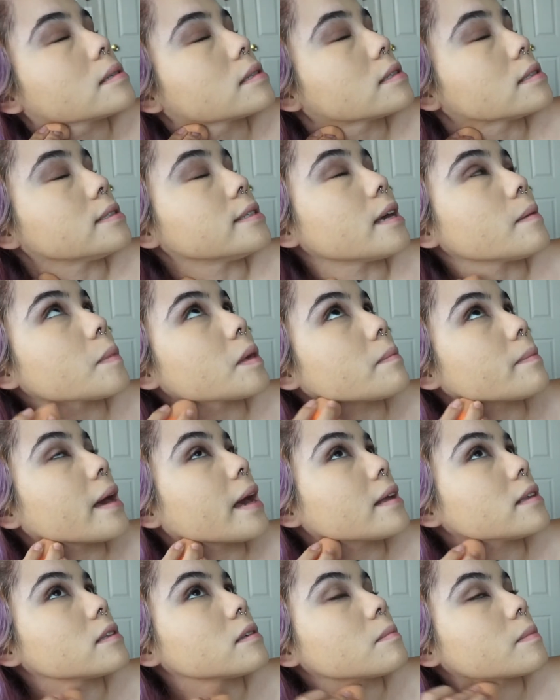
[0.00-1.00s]
demi
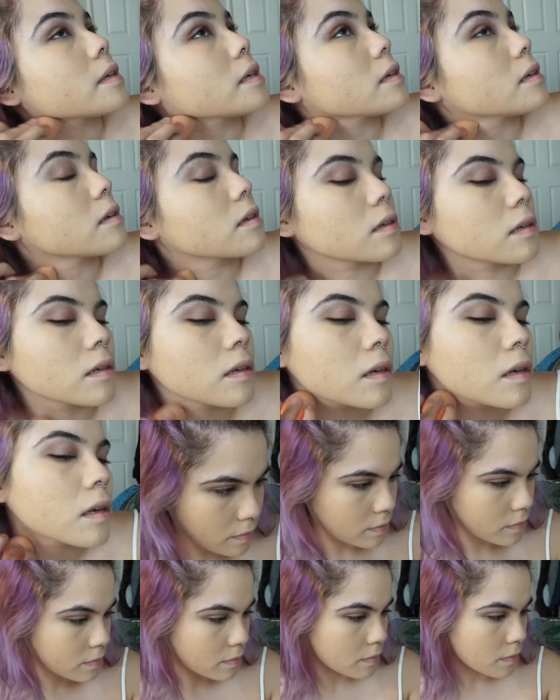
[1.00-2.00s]
matte to me.
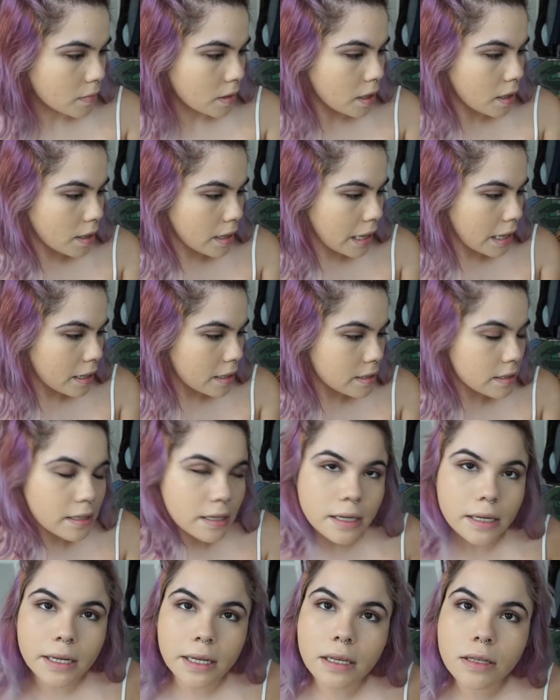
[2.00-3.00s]
And that is
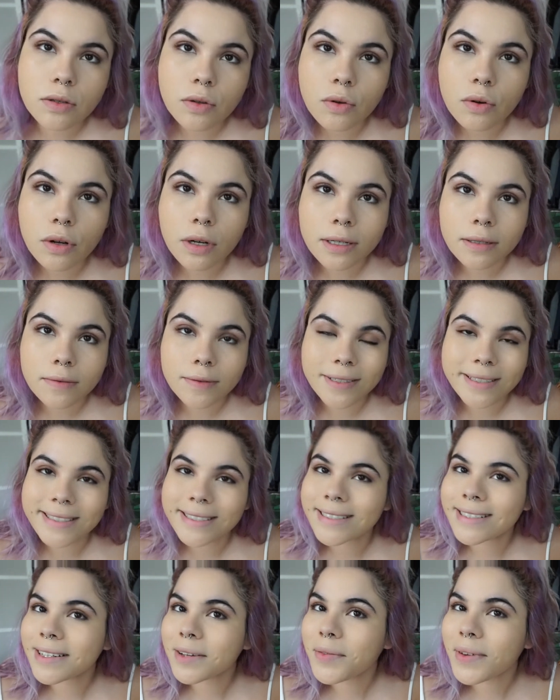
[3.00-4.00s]
the NYX Total
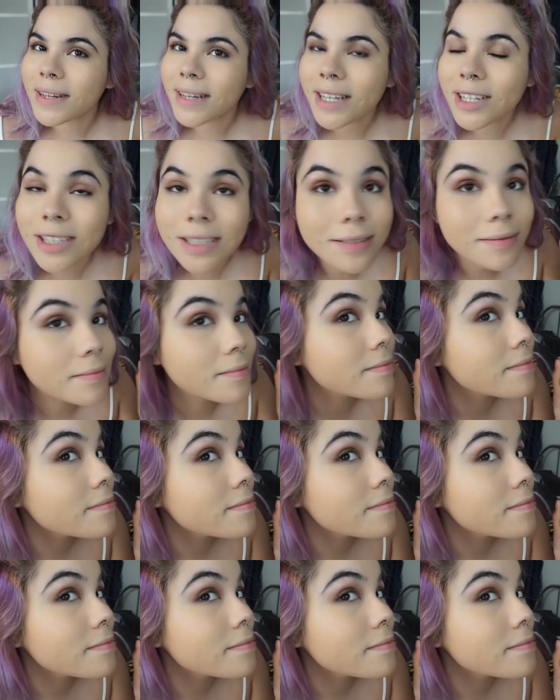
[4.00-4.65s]
Coverage Foundation.